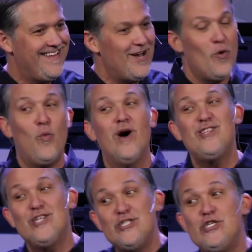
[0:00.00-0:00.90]
What
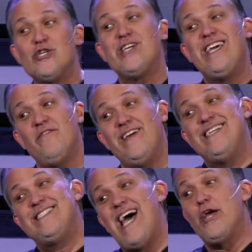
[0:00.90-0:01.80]
does your giving,
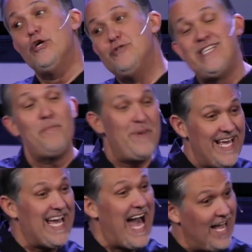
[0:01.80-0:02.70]
are you tipping
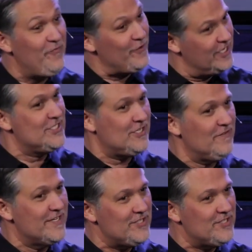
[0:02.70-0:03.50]
God for good service?